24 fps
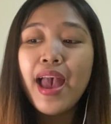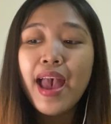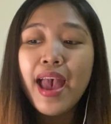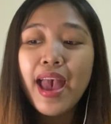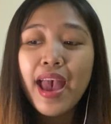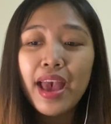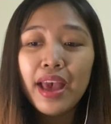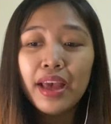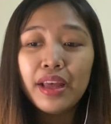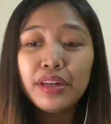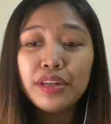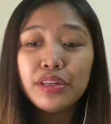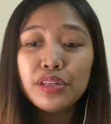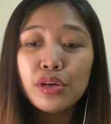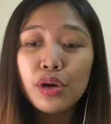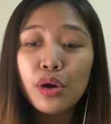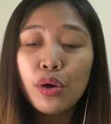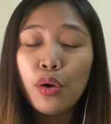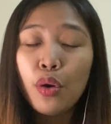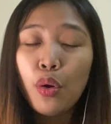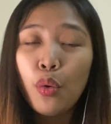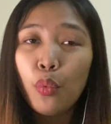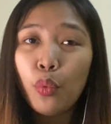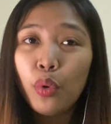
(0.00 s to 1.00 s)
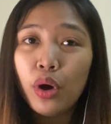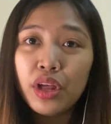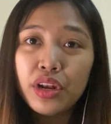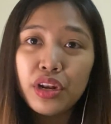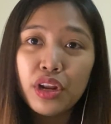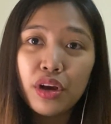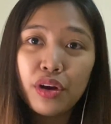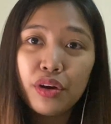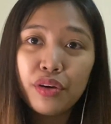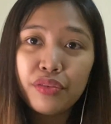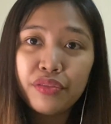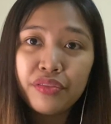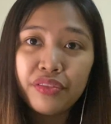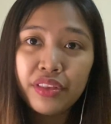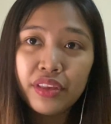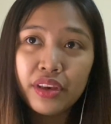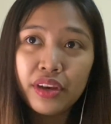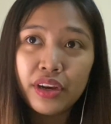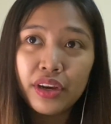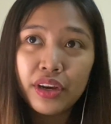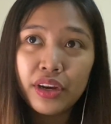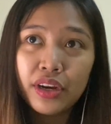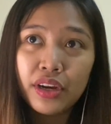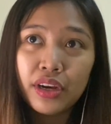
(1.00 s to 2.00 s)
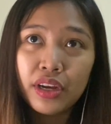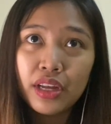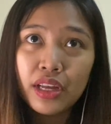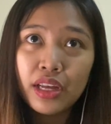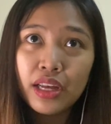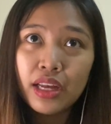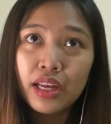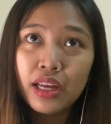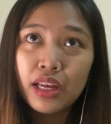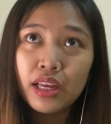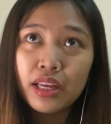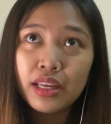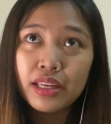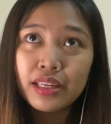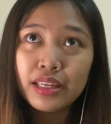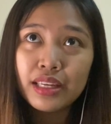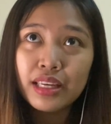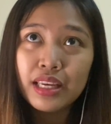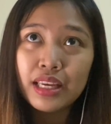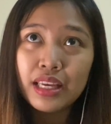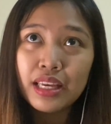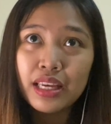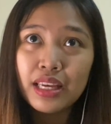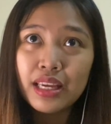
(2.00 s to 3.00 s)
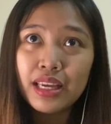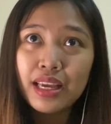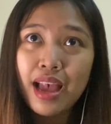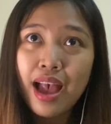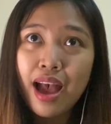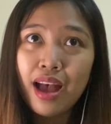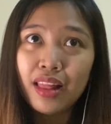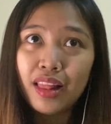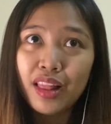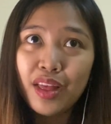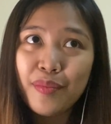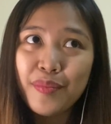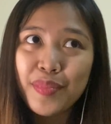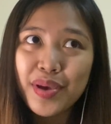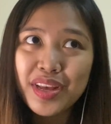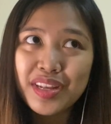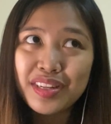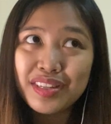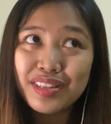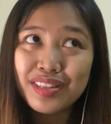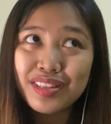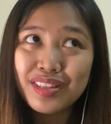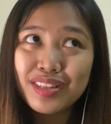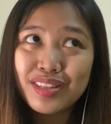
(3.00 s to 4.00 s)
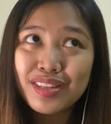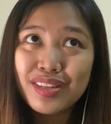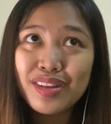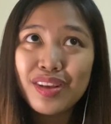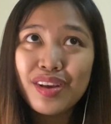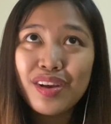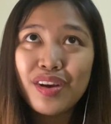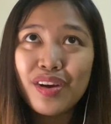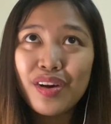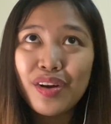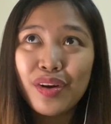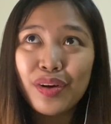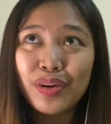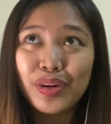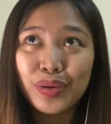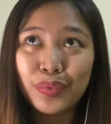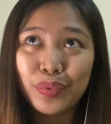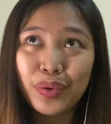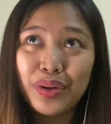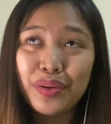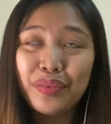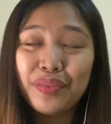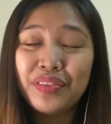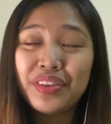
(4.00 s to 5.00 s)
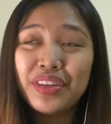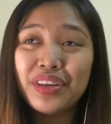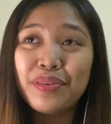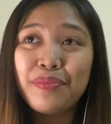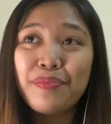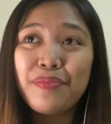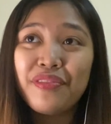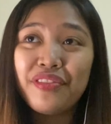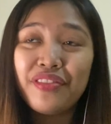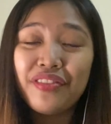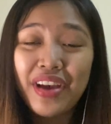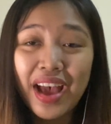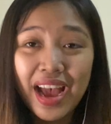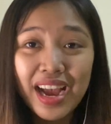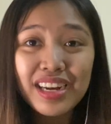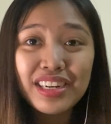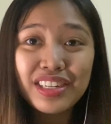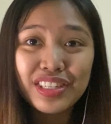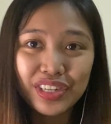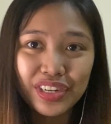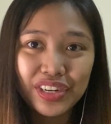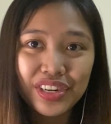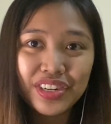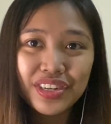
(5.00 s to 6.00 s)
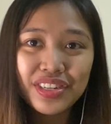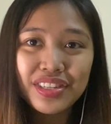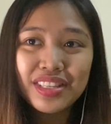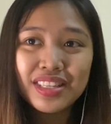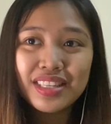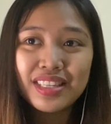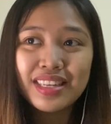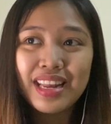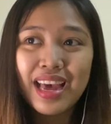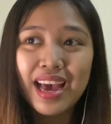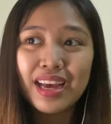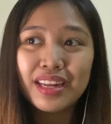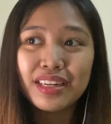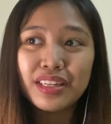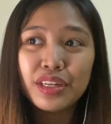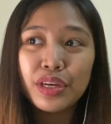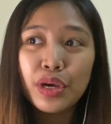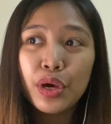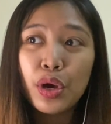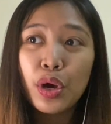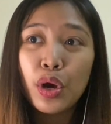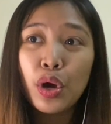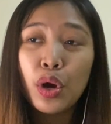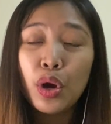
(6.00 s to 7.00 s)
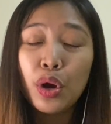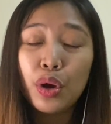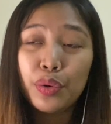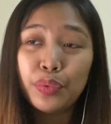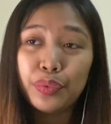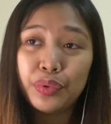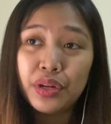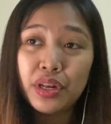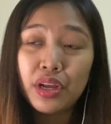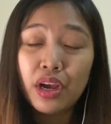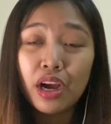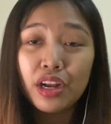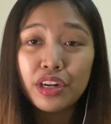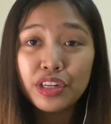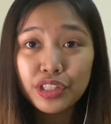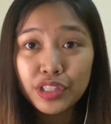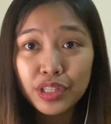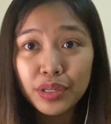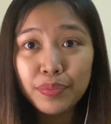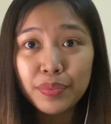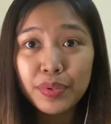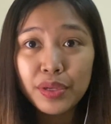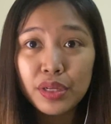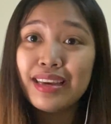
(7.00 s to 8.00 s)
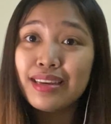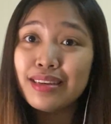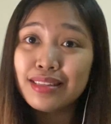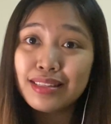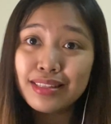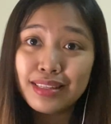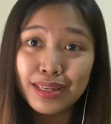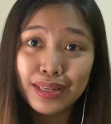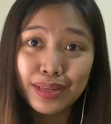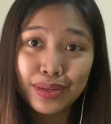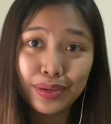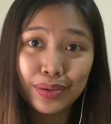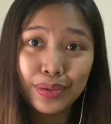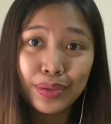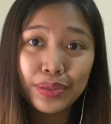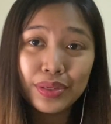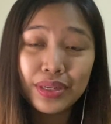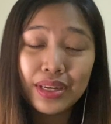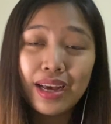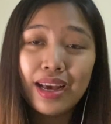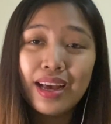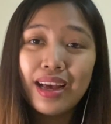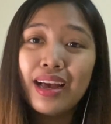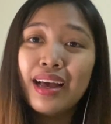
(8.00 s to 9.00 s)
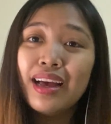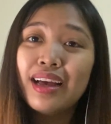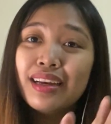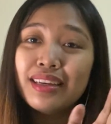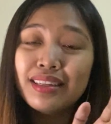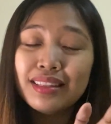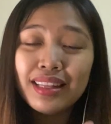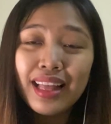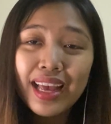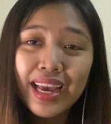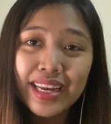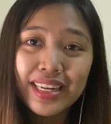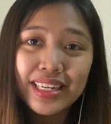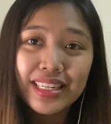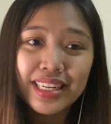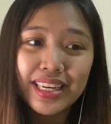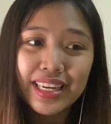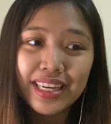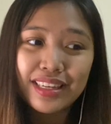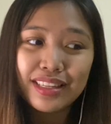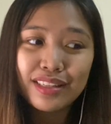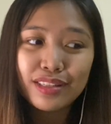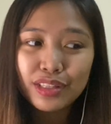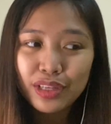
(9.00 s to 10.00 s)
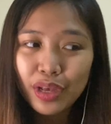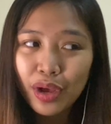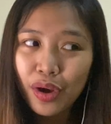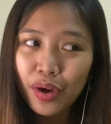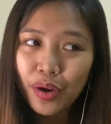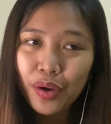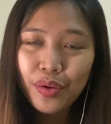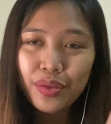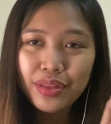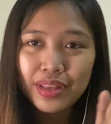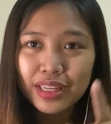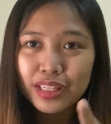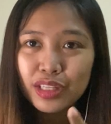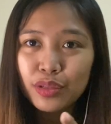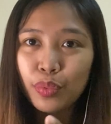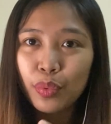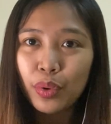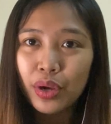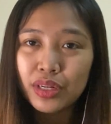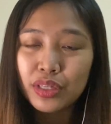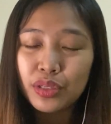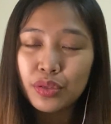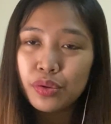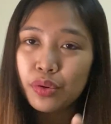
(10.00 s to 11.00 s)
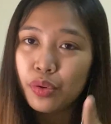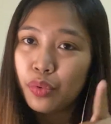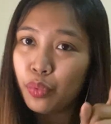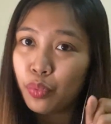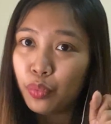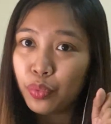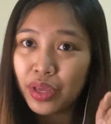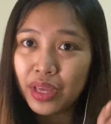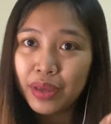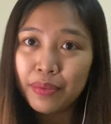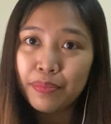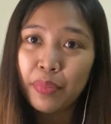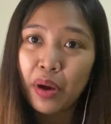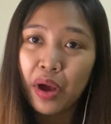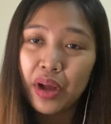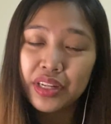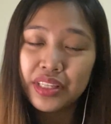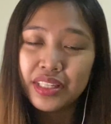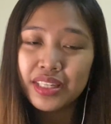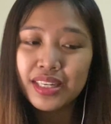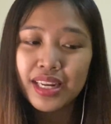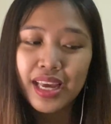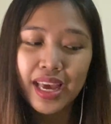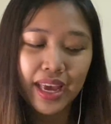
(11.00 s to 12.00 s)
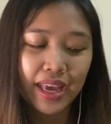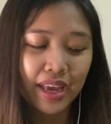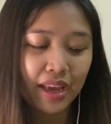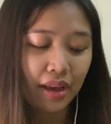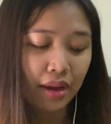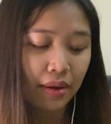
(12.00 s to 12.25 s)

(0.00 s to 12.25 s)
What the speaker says: And one of the key elements or one of the factors that would contribute is a good lighting. So that's what we bought today.